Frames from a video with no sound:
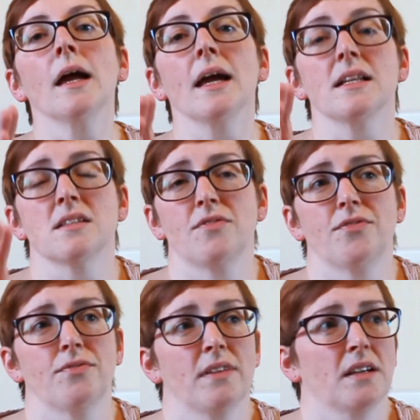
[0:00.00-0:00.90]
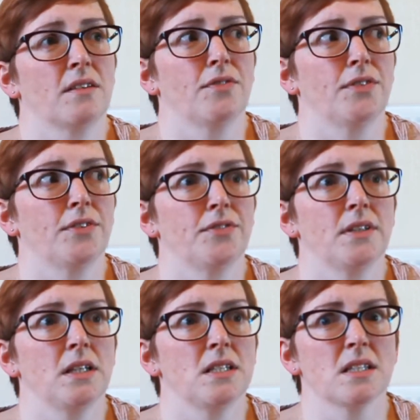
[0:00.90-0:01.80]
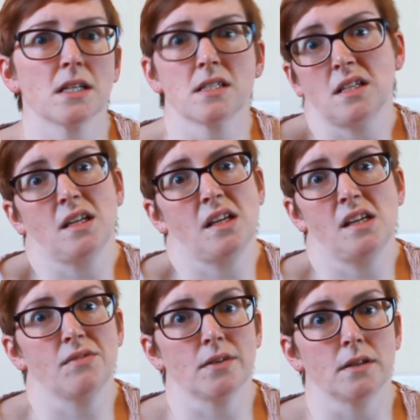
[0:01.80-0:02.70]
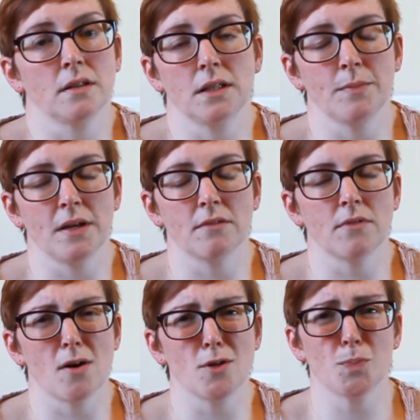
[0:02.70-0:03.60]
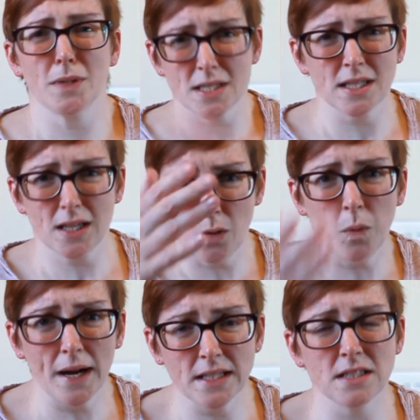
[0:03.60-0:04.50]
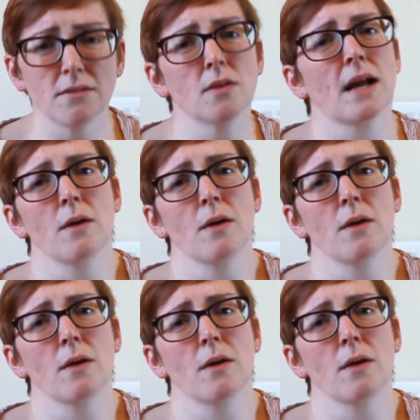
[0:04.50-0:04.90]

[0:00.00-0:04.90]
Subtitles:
It's a like 50, 60 even limit road, but it's like a windy road.